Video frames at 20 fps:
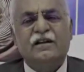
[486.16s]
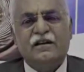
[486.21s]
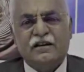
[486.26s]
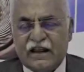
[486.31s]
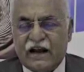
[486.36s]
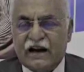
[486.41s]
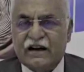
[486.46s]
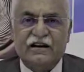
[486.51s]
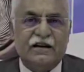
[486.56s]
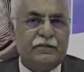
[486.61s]

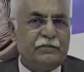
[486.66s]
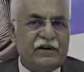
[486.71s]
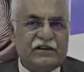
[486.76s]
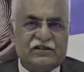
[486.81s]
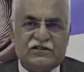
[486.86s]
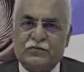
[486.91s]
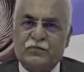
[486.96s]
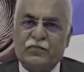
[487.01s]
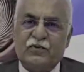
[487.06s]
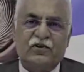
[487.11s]
That
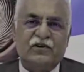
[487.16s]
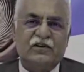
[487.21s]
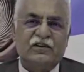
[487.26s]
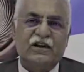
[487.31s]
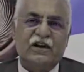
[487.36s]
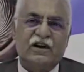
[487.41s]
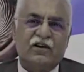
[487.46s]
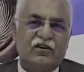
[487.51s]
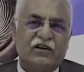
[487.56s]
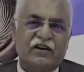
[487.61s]
depends upon
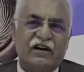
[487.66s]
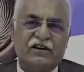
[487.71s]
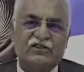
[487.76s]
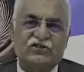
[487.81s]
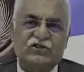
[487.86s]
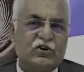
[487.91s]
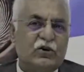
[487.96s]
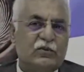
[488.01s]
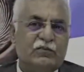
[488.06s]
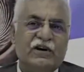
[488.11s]
the
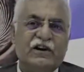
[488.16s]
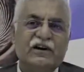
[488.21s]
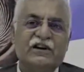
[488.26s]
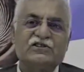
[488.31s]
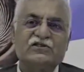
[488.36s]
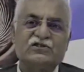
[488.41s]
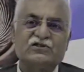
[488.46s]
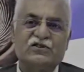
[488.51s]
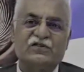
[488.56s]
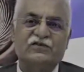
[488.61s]
contractual
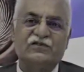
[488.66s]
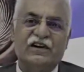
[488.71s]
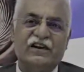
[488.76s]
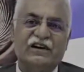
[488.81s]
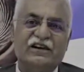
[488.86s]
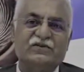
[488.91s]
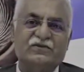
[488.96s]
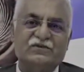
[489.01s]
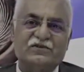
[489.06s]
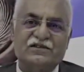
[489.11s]
obligations of the
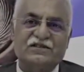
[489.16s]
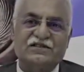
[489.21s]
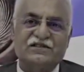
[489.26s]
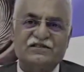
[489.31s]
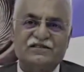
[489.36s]
end users.